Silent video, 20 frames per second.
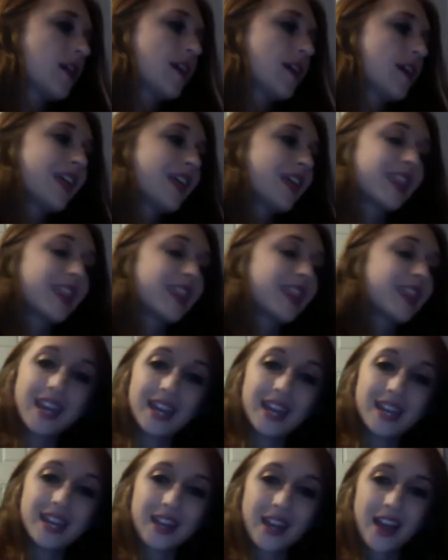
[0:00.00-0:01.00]

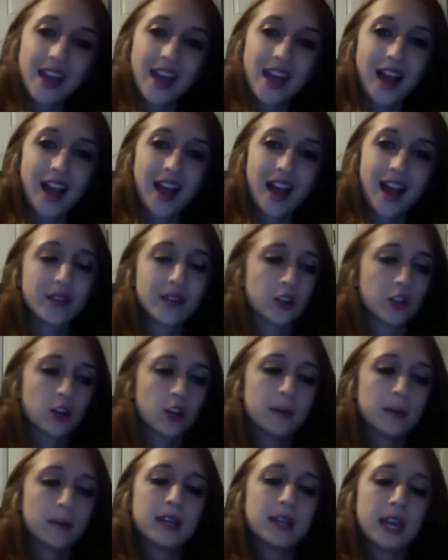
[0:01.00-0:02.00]
Then, I have an
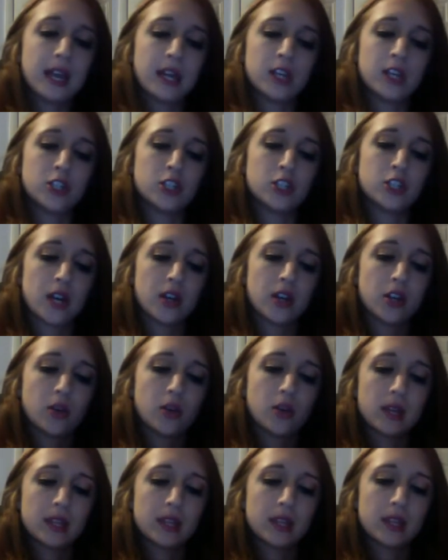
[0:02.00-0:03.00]
Urban Decay shadow
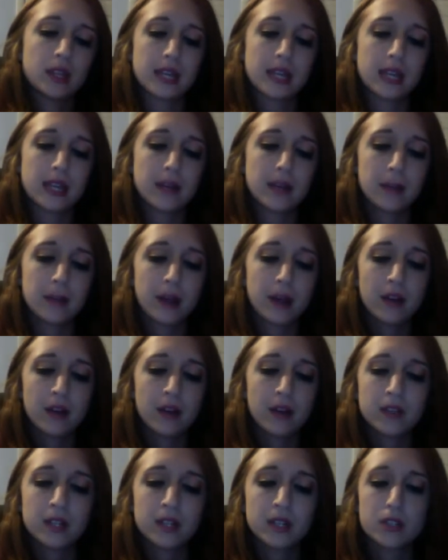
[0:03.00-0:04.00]
in the Naked palette
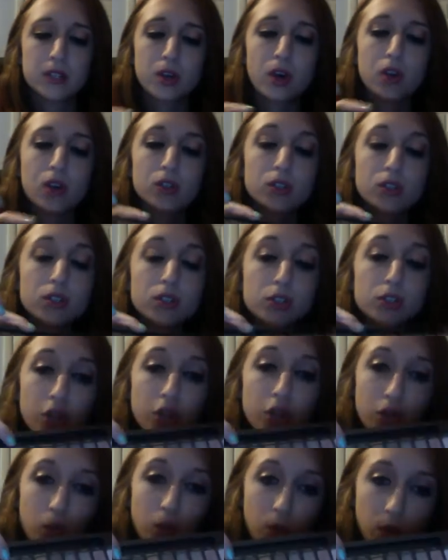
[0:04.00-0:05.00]
that is called
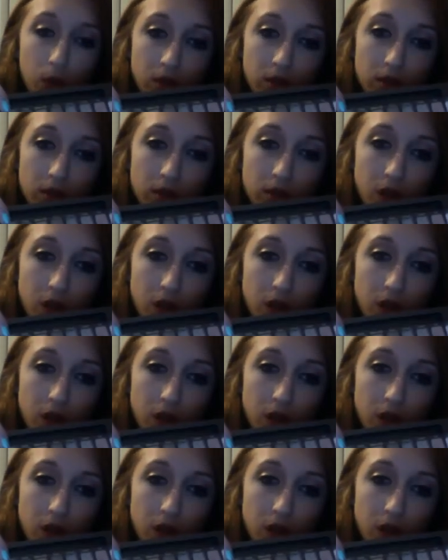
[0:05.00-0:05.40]
Dark Horse,